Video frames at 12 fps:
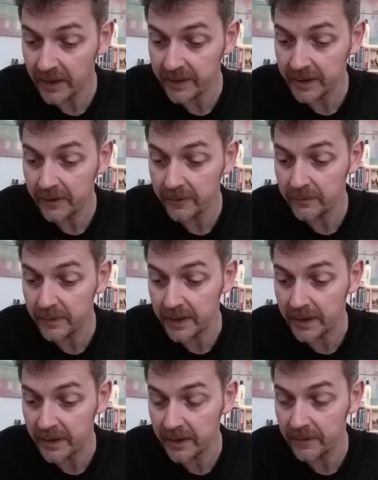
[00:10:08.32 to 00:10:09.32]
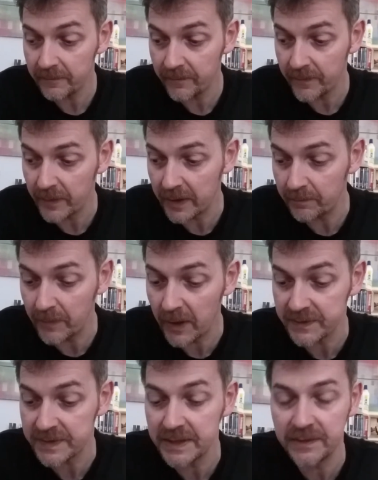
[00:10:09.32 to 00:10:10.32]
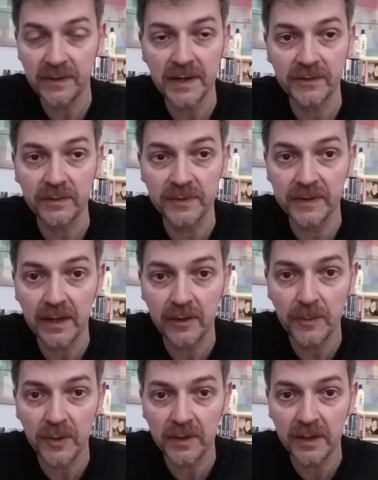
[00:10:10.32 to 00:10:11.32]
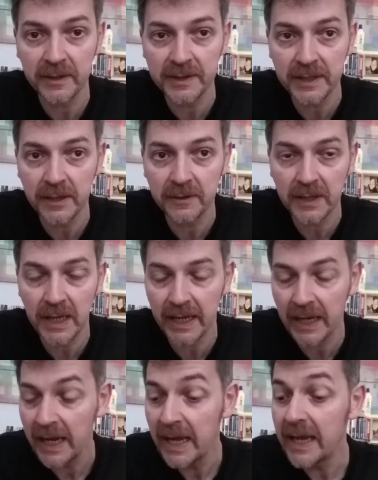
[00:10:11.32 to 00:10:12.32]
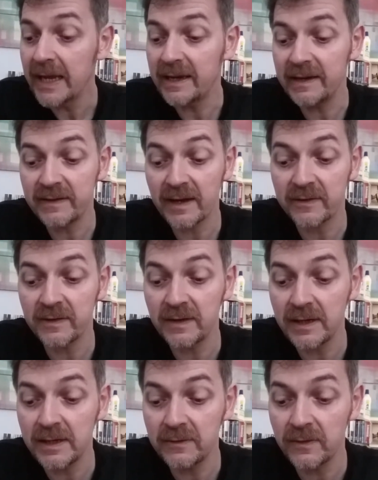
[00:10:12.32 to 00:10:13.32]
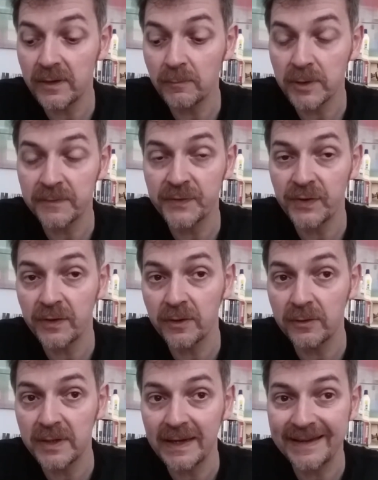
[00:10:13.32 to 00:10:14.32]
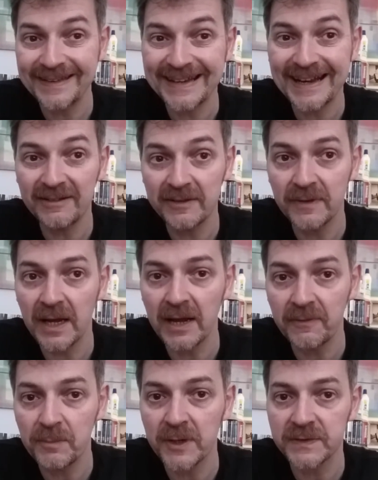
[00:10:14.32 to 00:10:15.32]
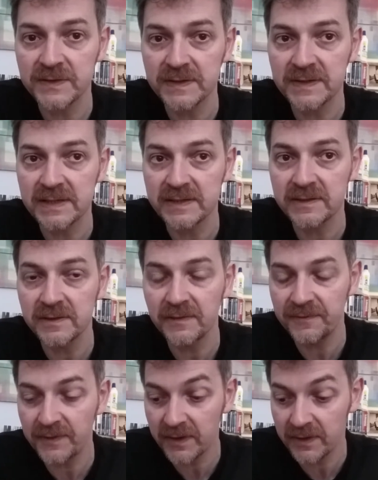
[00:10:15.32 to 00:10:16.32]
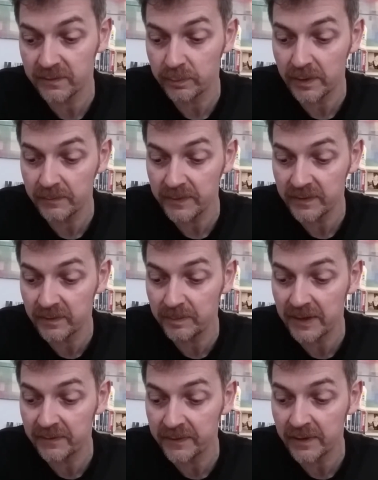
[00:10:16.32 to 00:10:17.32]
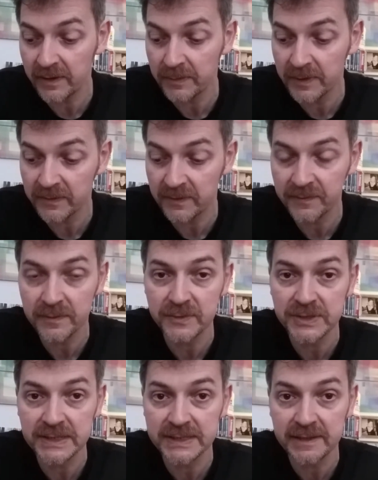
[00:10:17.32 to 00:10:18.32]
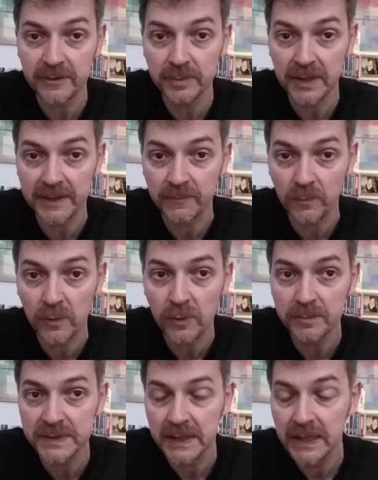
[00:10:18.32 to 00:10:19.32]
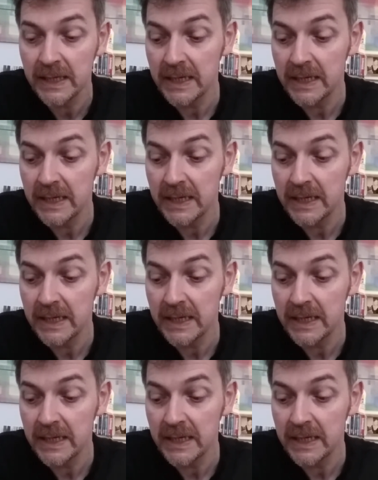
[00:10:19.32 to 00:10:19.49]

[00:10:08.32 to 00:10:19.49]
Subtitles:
know Martin, International Scale Modeller in the UK, he's actually doing one of two. He didn't have much success on the first one with a Spitfire because unfortunately the tailplane warped.